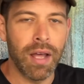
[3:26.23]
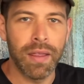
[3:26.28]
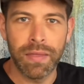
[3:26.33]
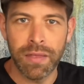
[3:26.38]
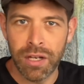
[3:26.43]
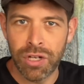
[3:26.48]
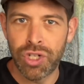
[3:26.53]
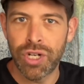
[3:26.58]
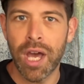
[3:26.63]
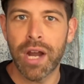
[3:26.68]

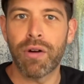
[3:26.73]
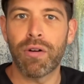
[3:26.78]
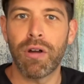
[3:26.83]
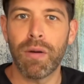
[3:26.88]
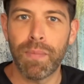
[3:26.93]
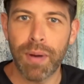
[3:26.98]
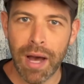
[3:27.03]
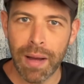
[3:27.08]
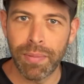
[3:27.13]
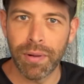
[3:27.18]
the general
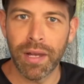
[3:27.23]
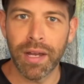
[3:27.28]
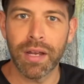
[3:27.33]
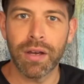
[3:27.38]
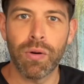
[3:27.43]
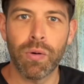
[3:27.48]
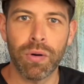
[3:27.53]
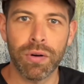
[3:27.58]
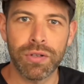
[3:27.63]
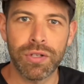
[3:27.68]
public
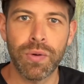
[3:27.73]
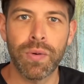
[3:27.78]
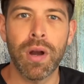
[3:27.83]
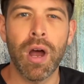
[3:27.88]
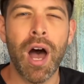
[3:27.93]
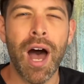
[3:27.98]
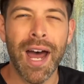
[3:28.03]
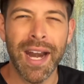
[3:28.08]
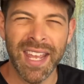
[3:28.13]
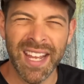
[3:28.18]
or to an
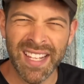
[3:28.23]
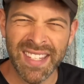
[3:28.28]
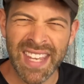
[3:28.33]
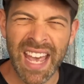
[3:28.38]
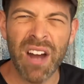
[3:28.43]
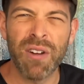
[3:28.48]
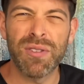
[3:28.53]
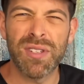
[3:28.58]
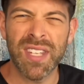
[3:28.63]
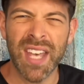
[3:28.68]
audience
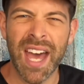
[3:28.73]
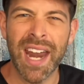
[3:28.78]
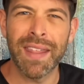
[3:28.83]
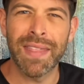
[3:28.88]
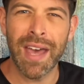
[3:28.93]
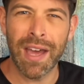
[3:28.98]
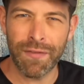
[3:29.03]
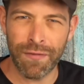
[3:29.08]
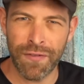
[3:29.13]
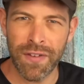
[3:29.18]
outside of
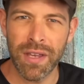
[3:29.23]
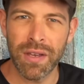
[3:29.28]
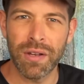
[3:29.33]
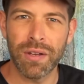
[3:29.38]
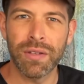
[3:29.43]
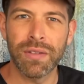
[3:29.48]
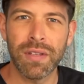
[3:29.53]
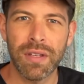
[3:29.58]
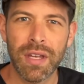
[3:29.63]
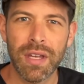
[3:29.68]
that
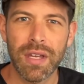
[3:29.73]
field.